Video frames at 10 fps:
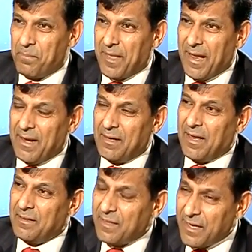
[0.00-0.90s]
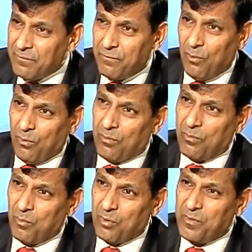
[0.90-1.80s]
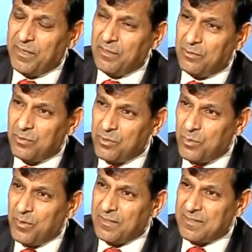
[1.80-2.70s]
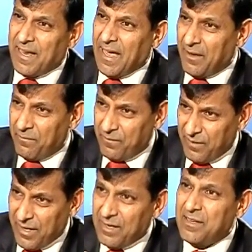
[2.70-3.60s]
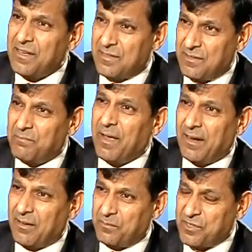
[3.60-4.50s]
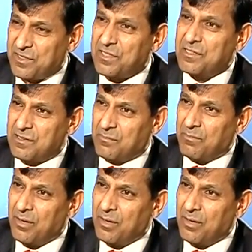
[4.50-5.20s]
And therefore, what we need to do is have a decent bankruptcy system